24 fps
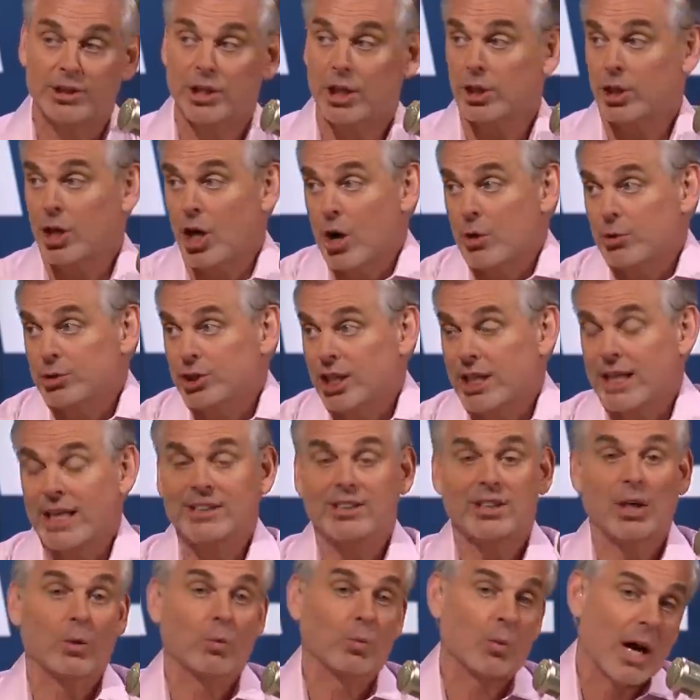Is it coaching?
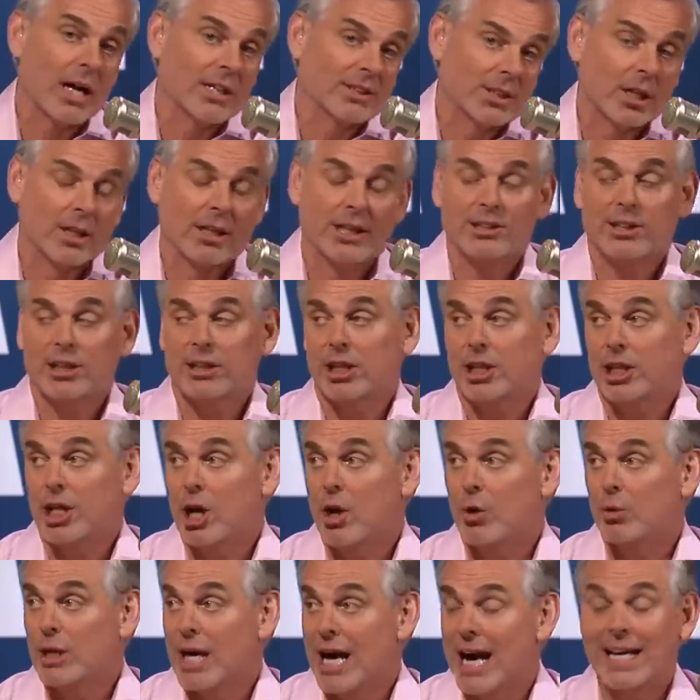Is it Russell? Is it
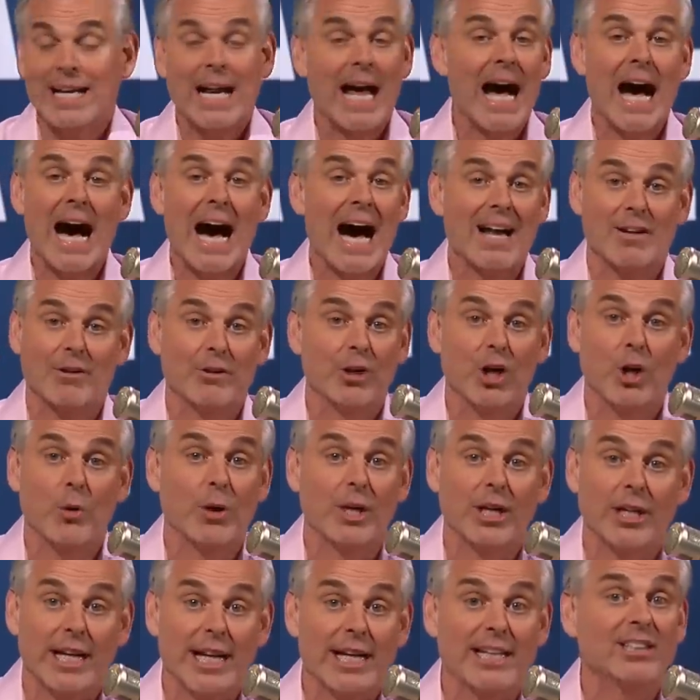the O line? I don't know
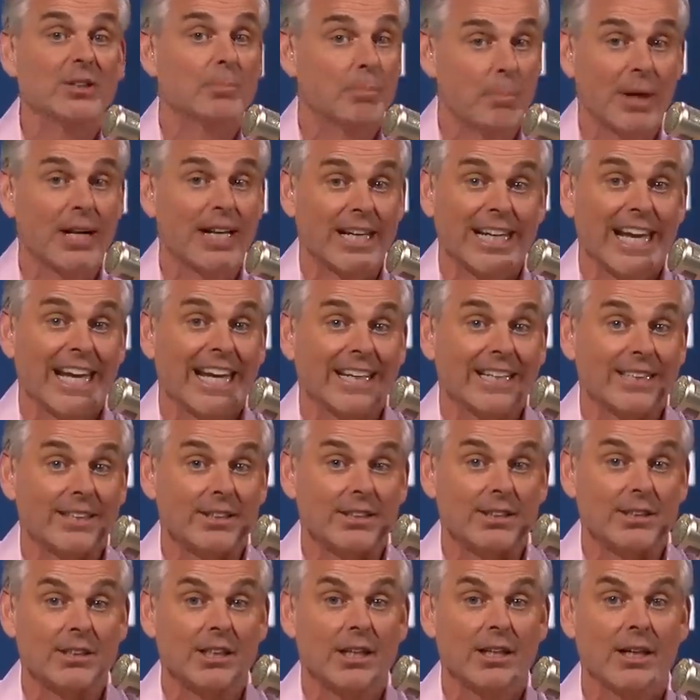what it is, but it
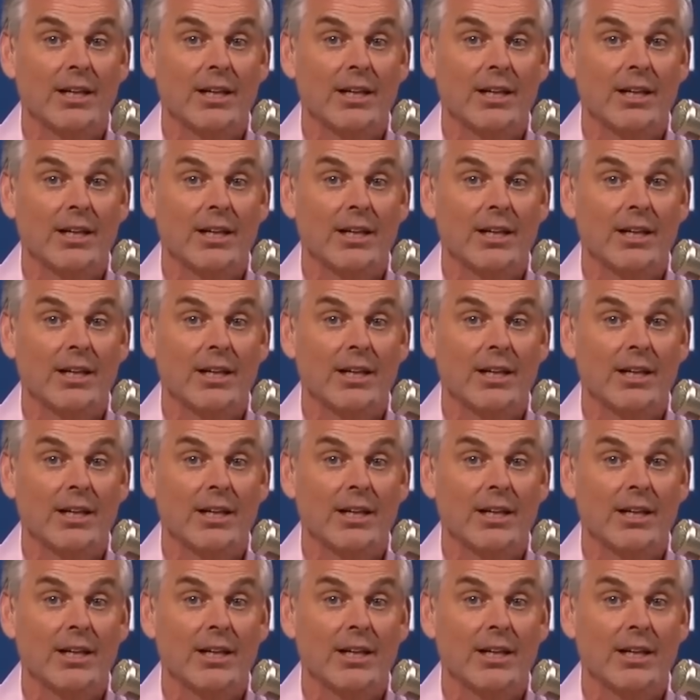is.